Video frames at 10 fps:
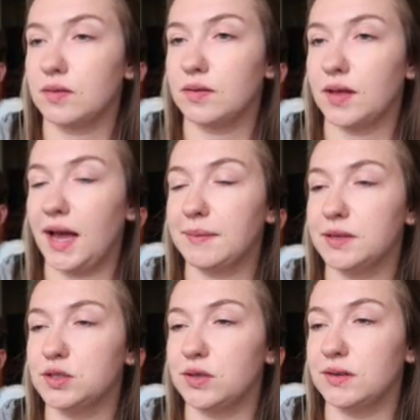Well, I've
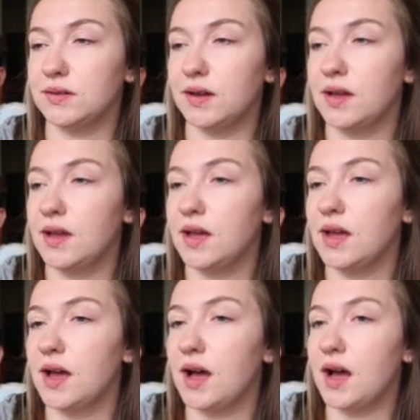been doing... Because since
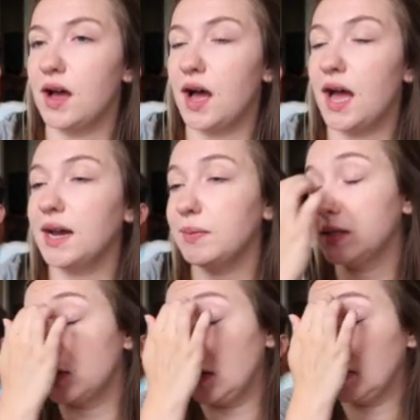this month is... I had
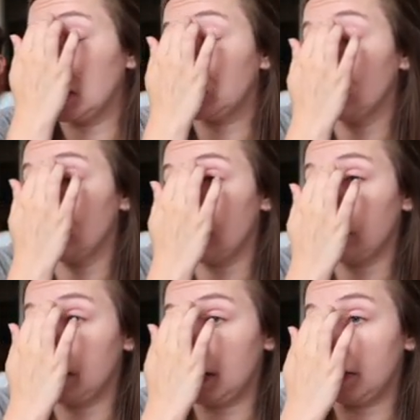been doing like two hundred
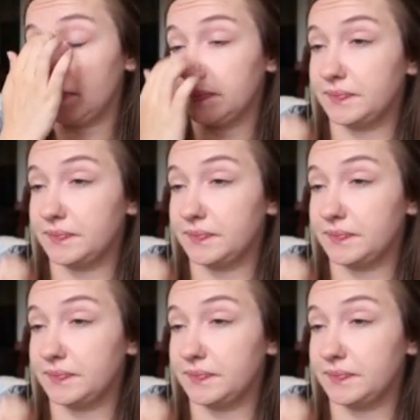fifty dollars.